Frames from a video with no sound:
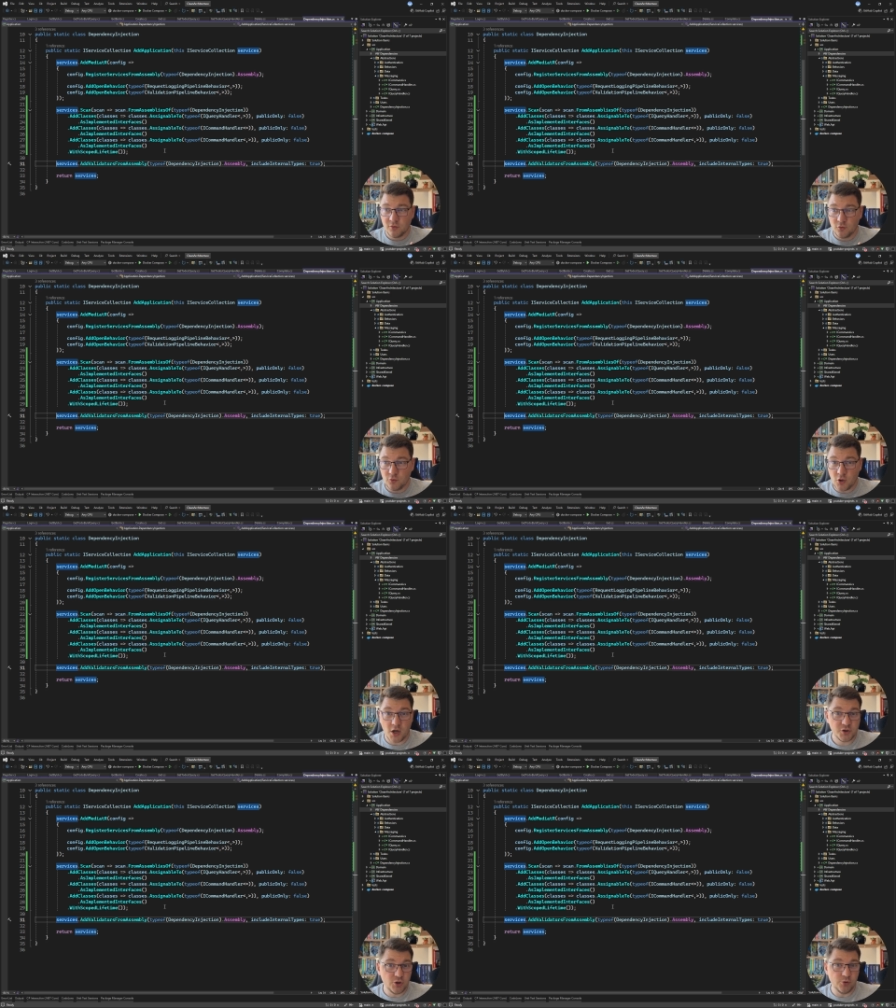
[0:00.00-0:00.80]
do
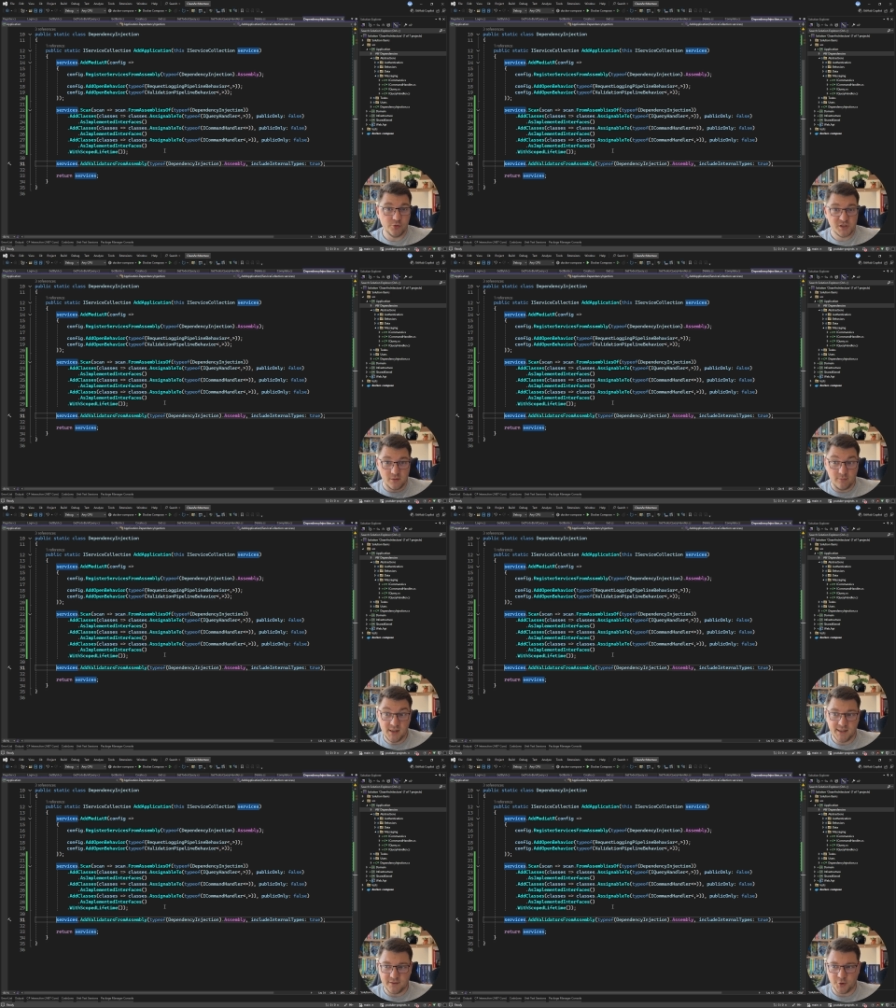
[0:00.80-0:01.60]
not use
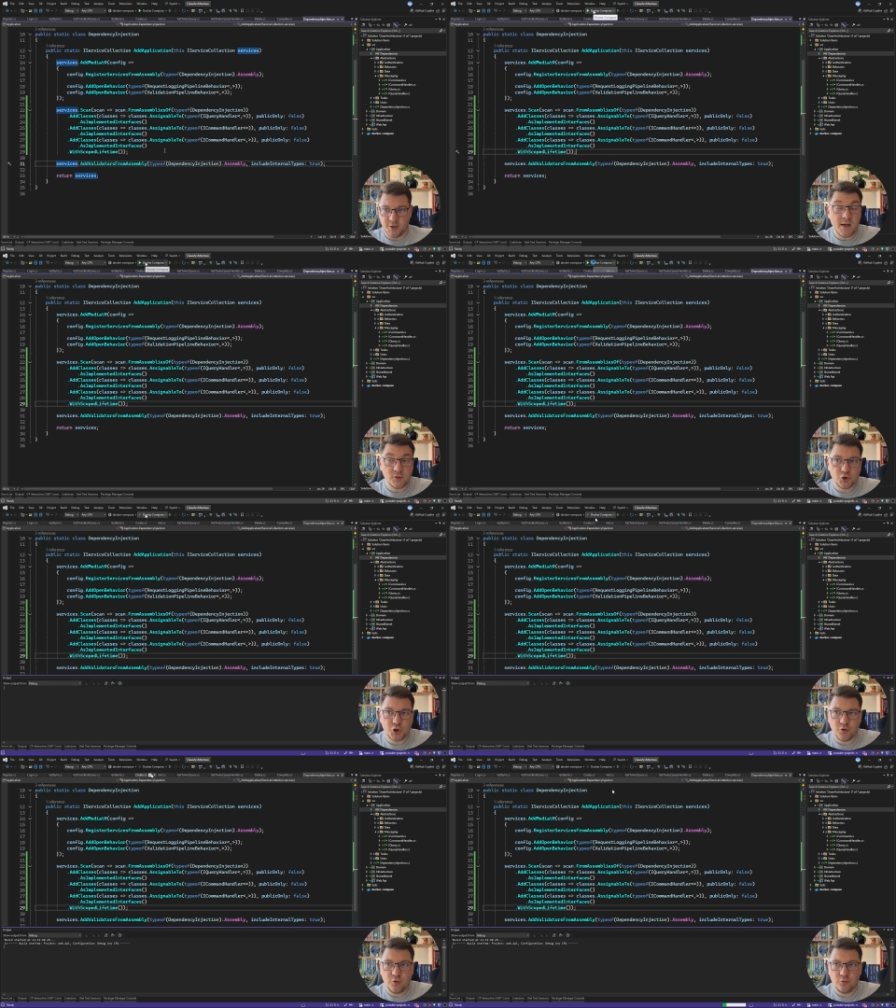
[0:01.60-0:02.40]
MediatR. Now to
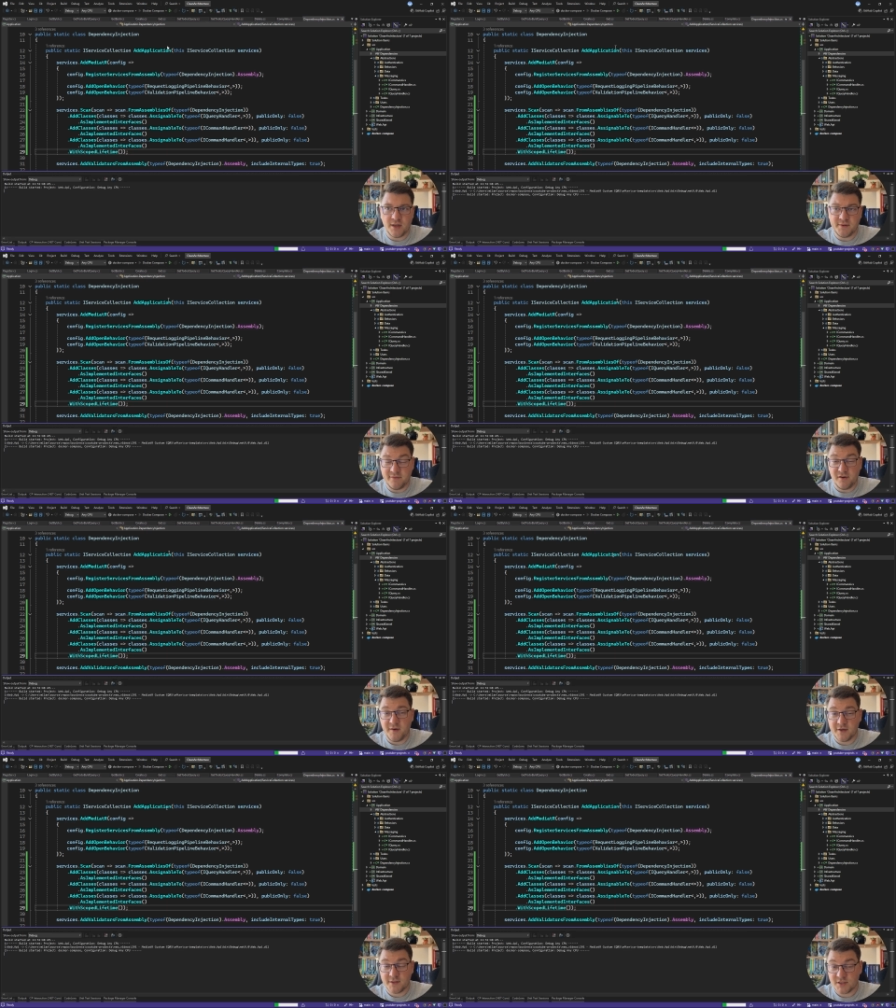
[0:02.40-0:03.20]
show you that
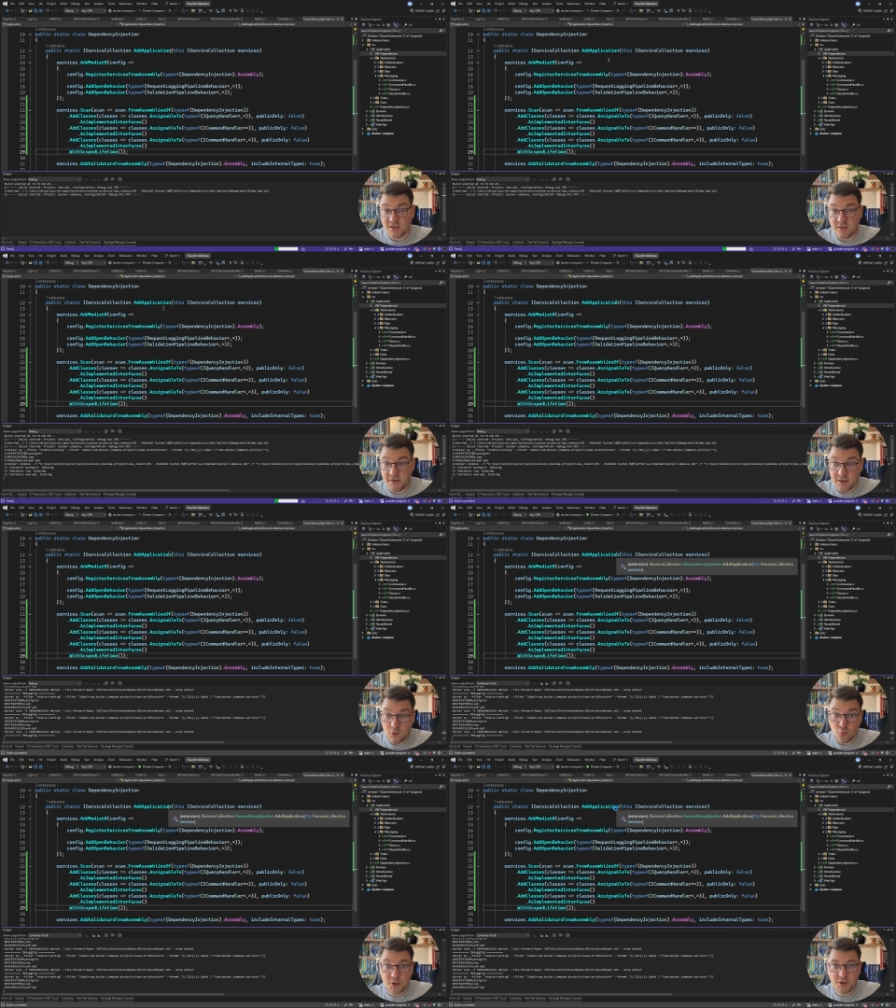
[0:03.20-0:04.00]
everything
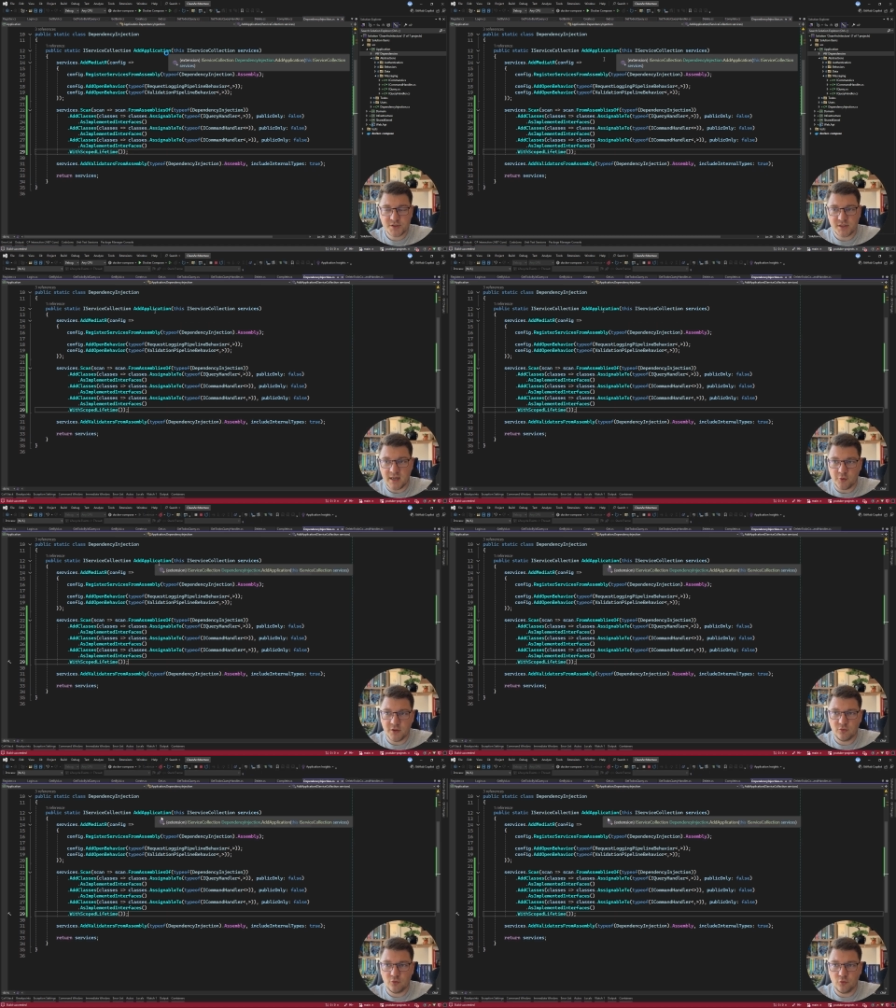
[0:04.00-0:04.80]
still works, I'm
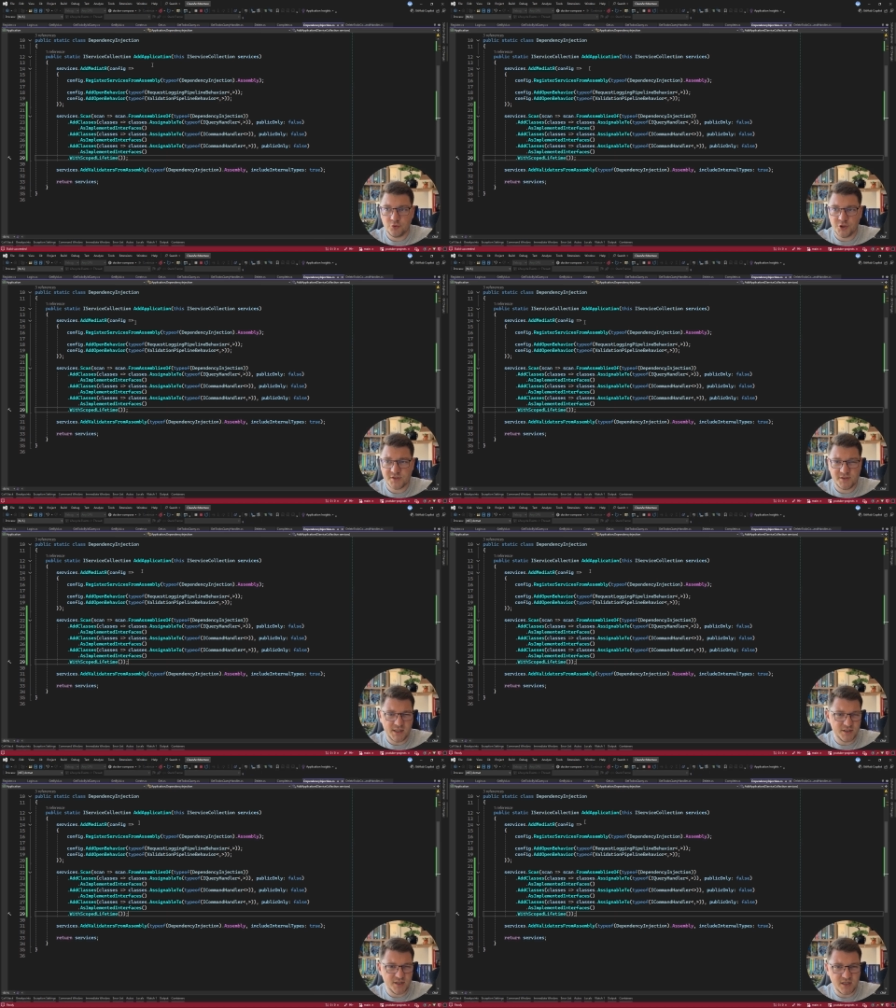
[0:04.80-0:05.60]
going to just
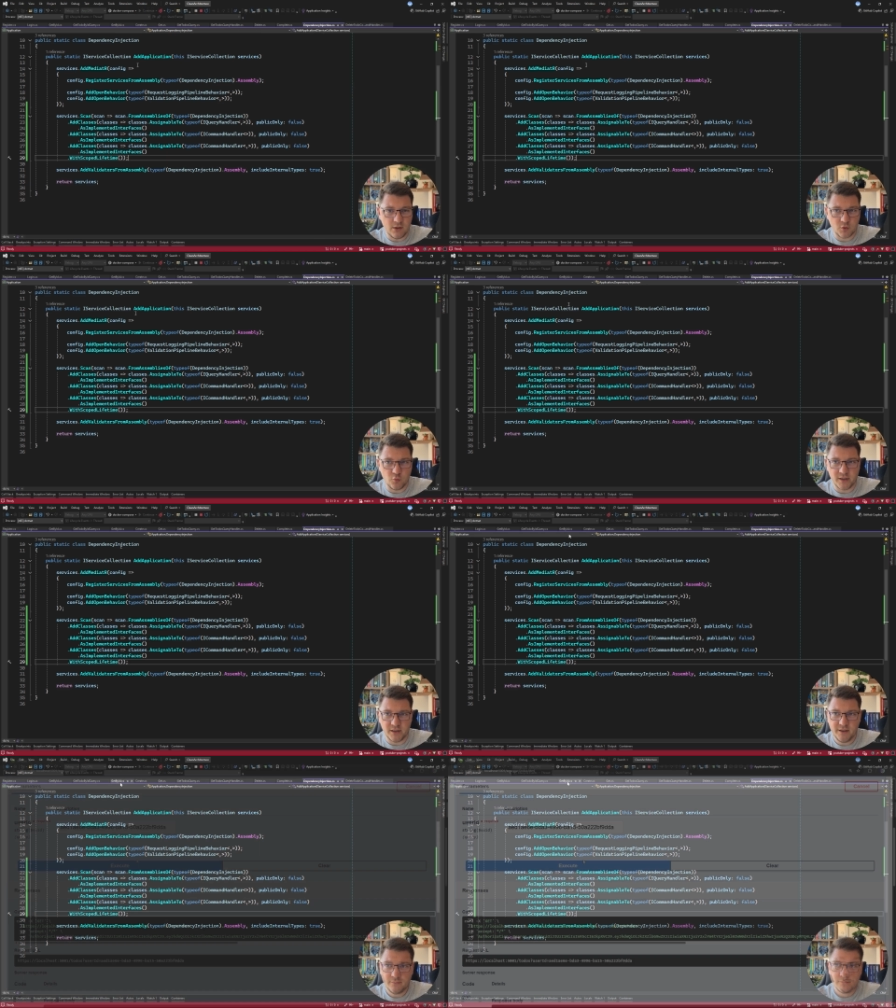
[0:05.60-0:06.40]
test this out
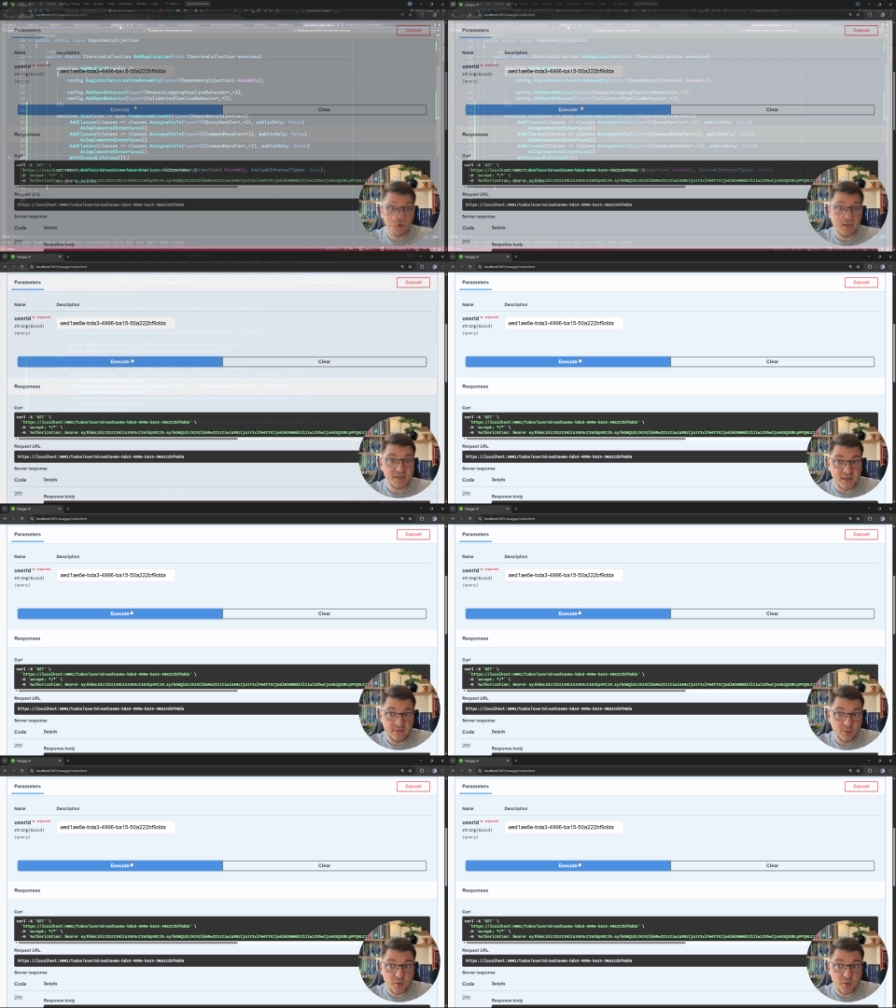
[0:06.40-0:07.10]
quickly. So let's send a